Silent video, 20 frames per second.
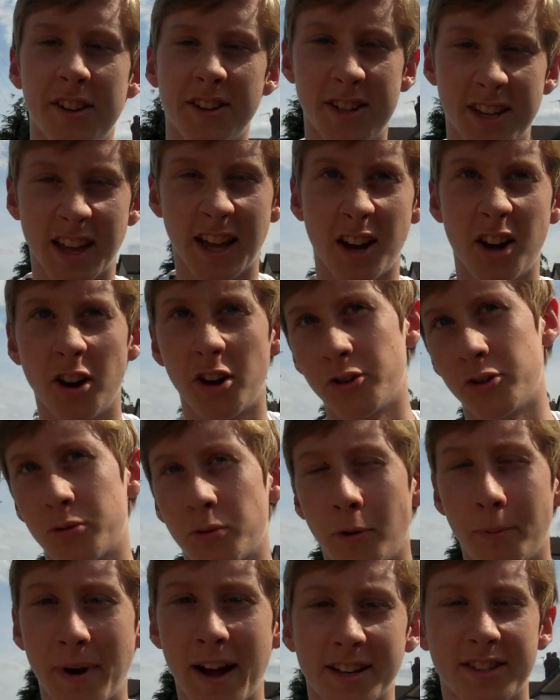You see that guy who
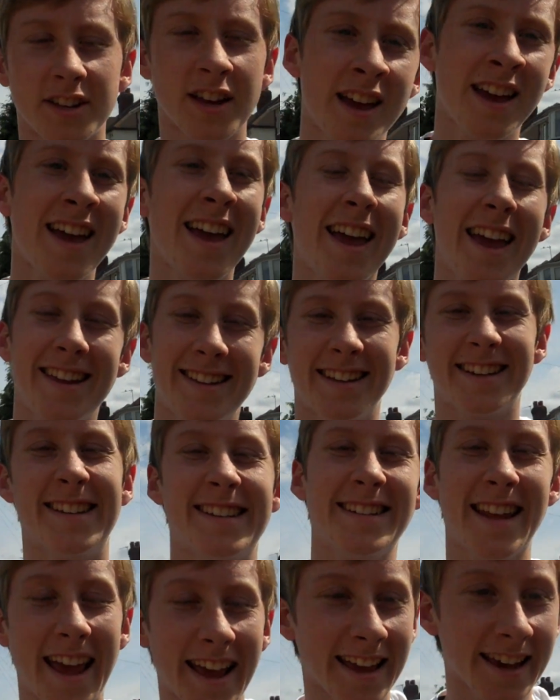just walked past? He's a
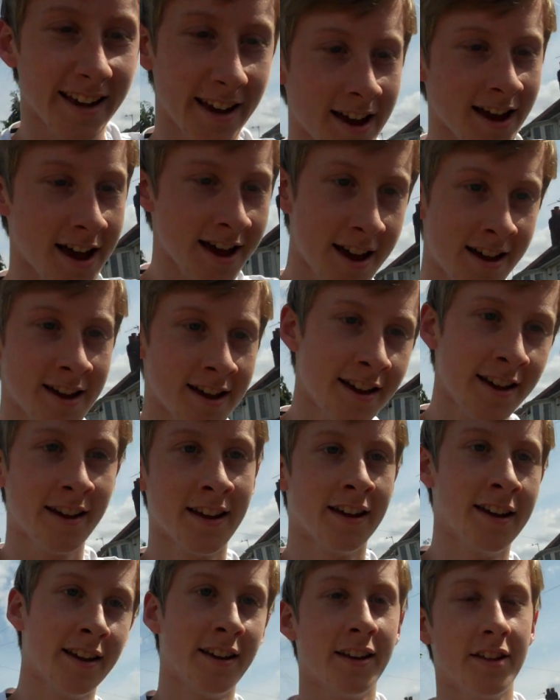dick.
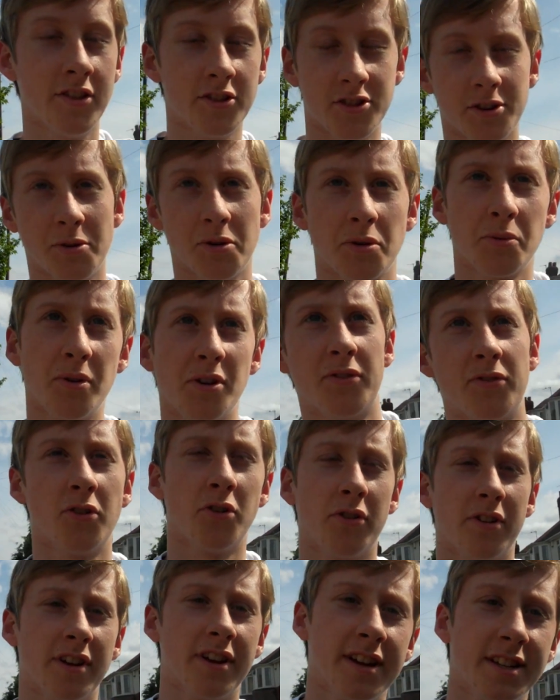There's no other word
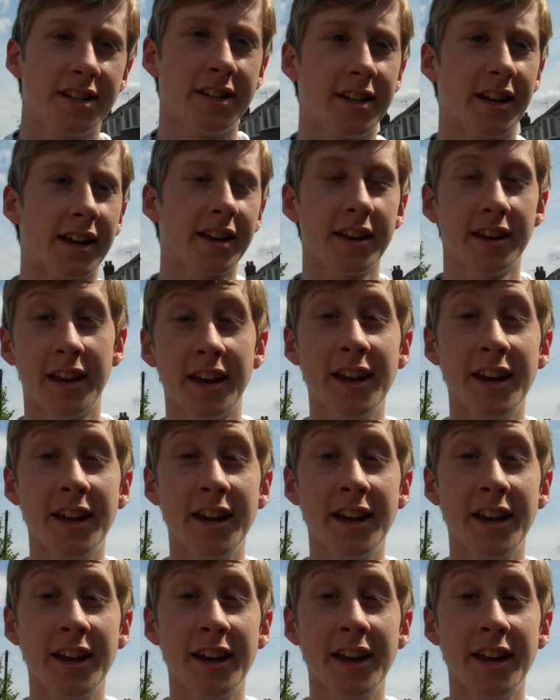for it. He's a dick.